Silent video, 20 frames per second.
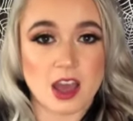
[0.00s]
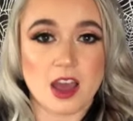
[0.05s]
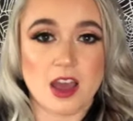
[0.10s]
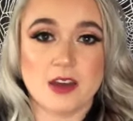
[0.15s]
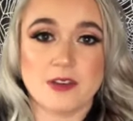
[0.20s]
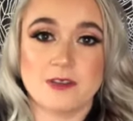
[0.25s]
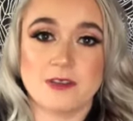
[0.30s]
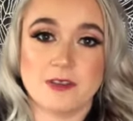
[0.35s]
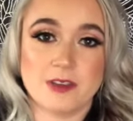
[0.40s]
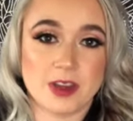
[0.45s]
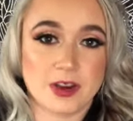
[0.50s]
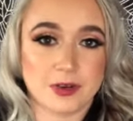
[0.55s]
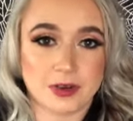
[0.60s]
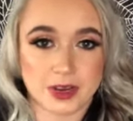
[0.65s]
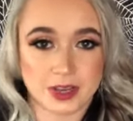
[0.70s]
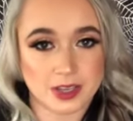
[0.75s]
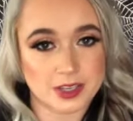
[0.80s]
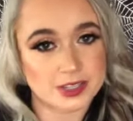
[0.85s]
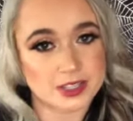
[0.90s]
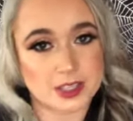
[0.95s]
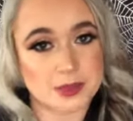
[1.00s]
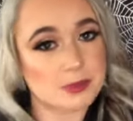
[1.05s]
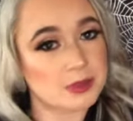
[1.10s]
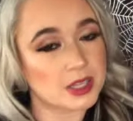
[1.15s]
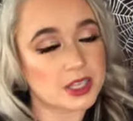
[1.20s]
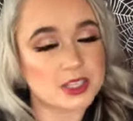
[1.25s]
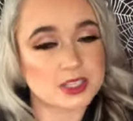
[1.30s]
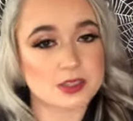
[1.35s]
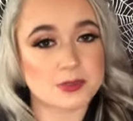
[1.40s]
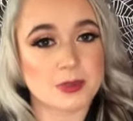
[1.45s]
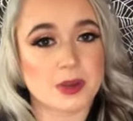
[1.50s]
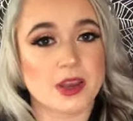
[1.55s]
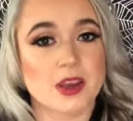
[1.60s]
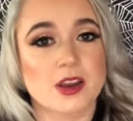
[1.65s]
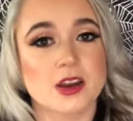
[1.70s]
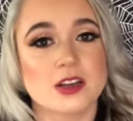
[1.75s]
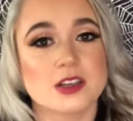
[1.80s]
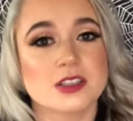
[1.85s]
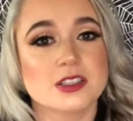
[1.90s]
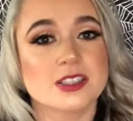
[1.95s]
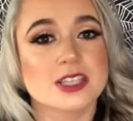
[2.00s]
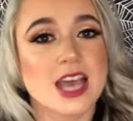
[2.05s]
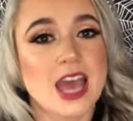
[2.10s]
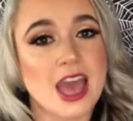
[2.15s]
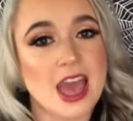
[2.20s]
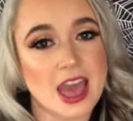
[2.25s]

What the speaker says: a very deep place in my heart,